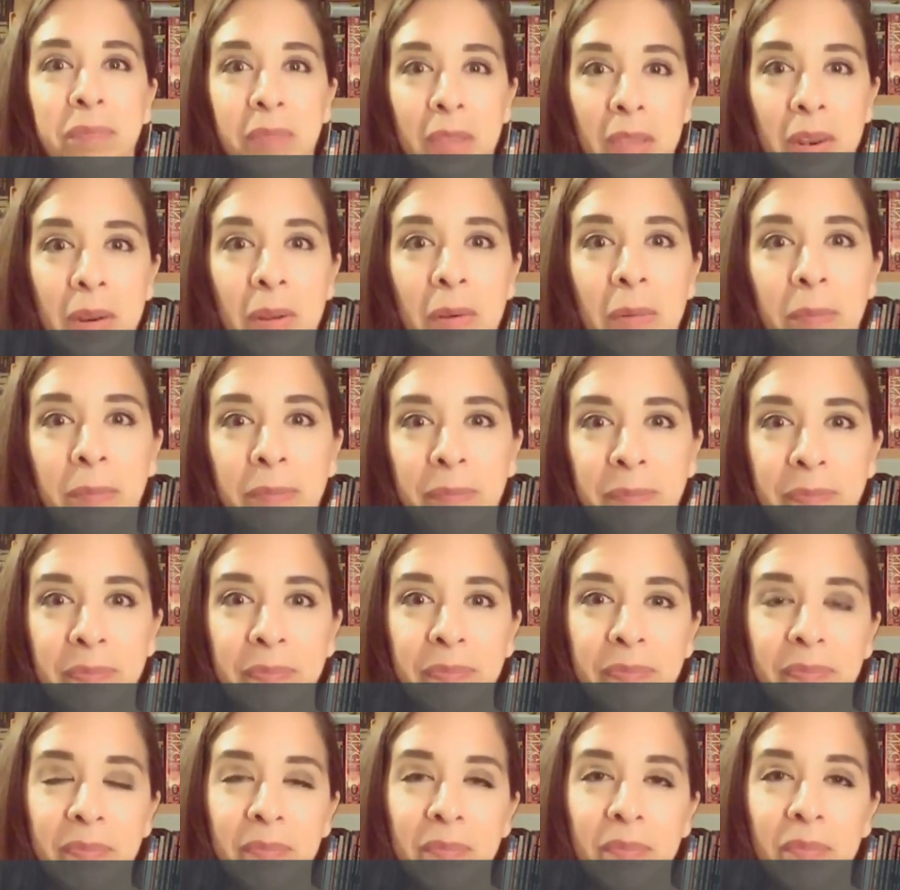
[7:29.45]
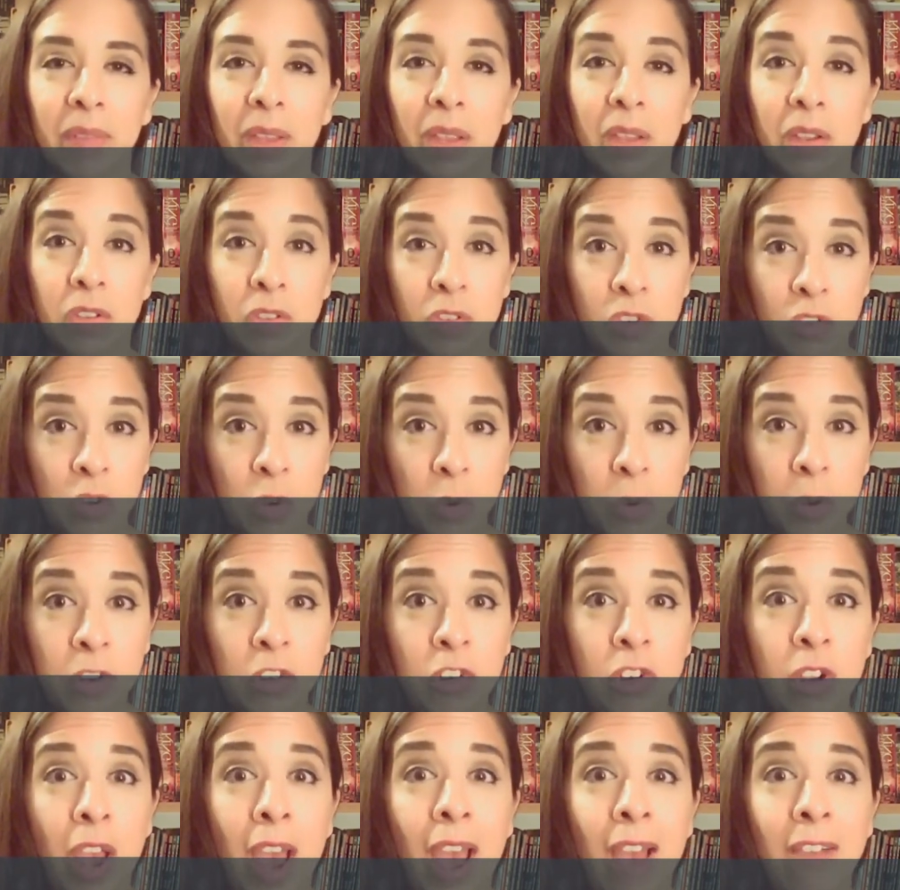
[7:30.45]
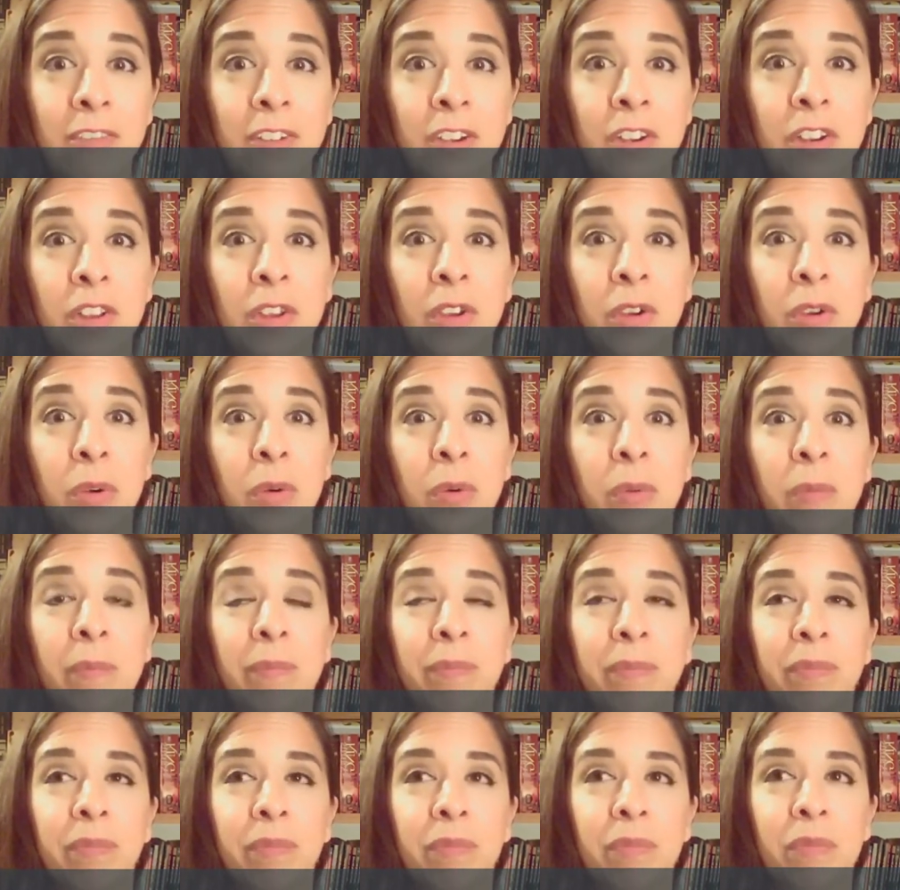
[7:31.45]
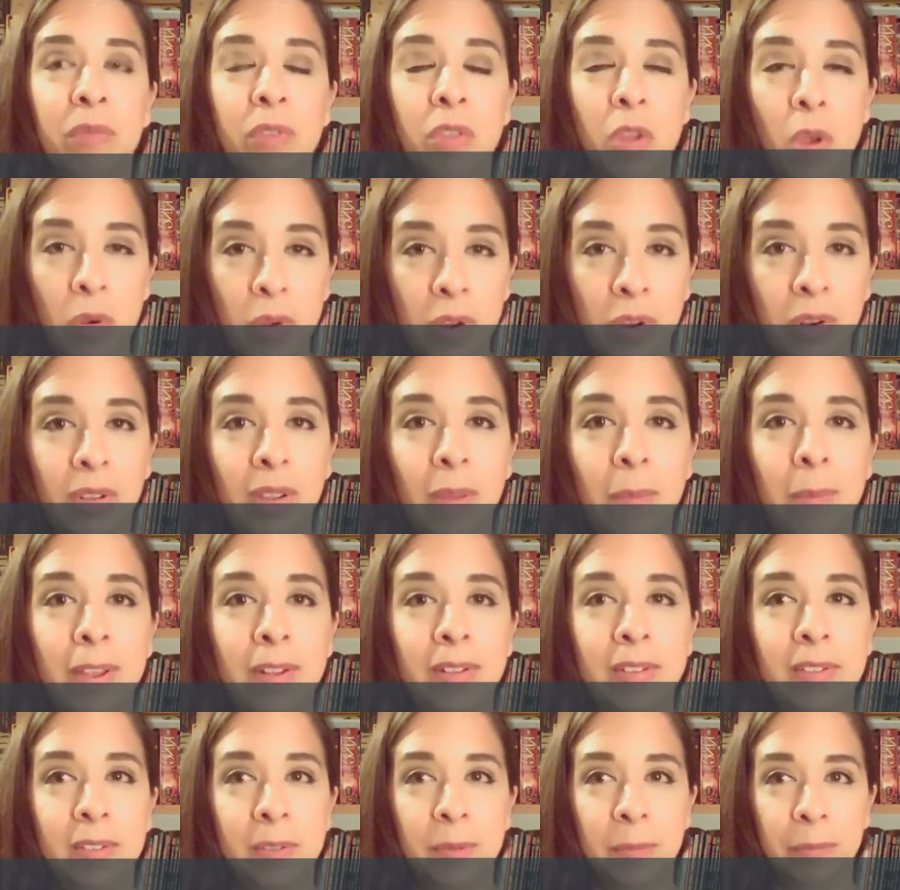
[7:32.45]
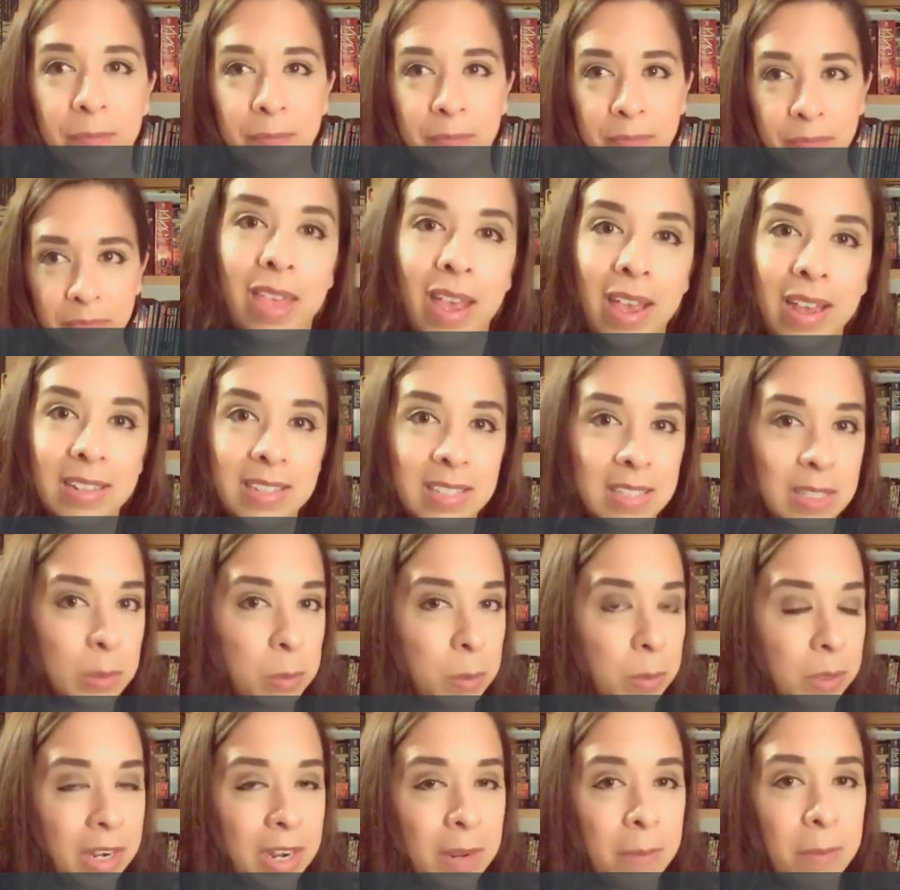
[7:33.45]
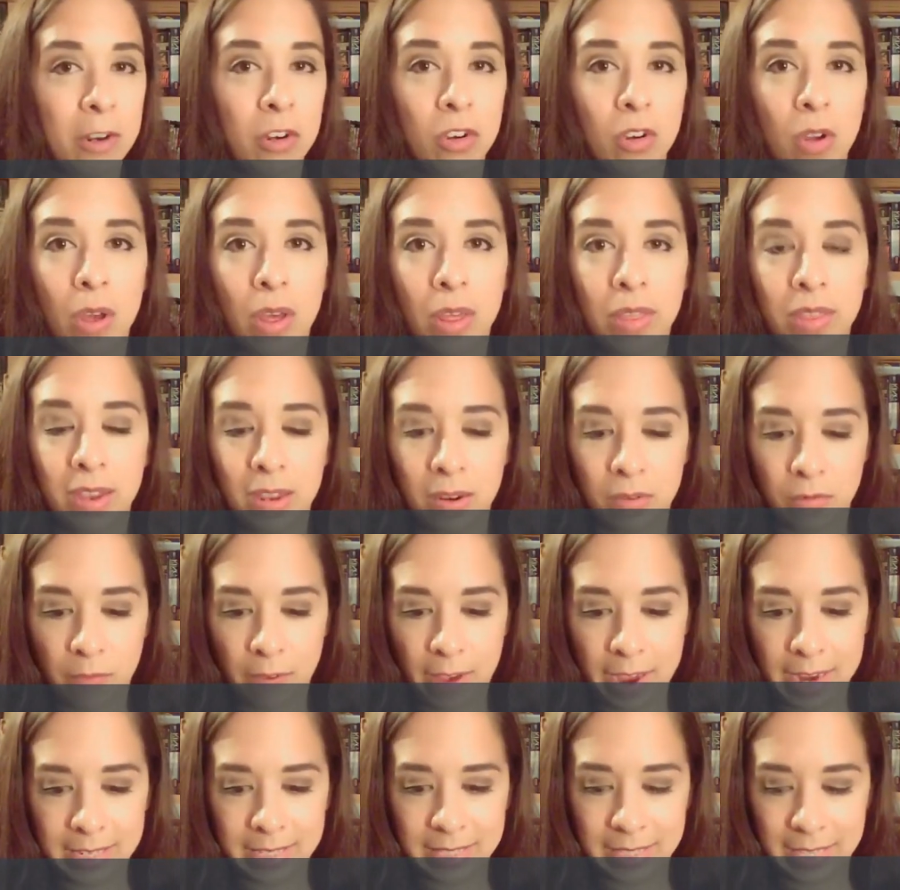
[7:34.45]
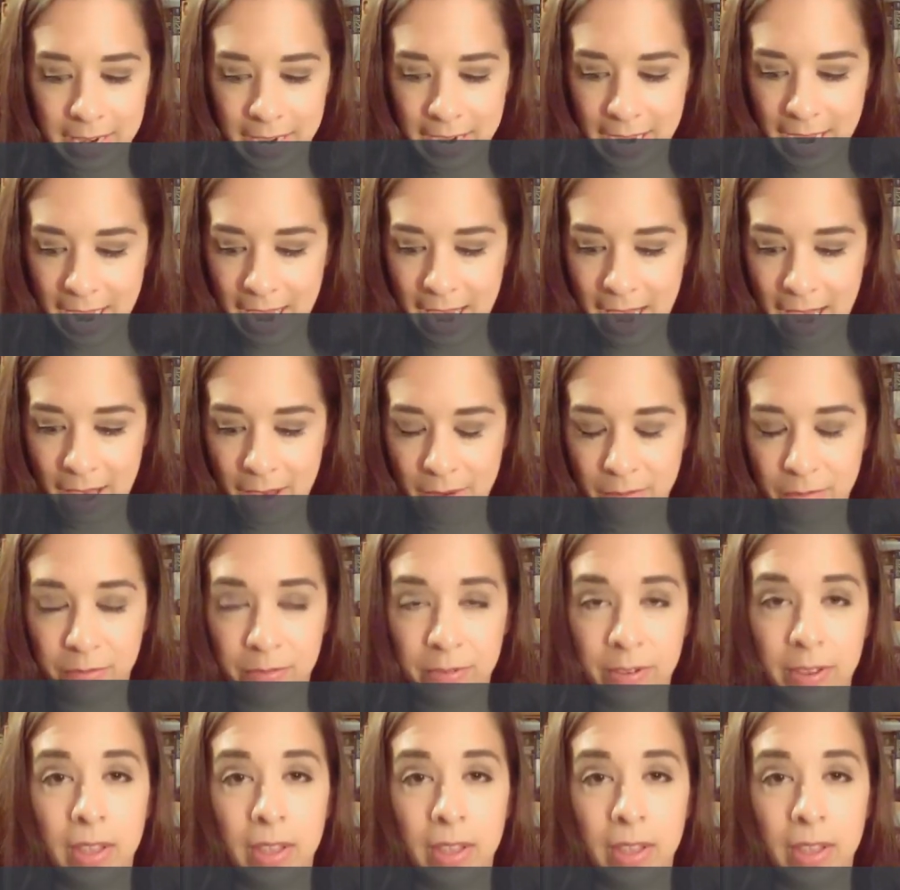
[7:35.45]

you know, do what you have to do, know your limits. That's pretty much all the advice that I have.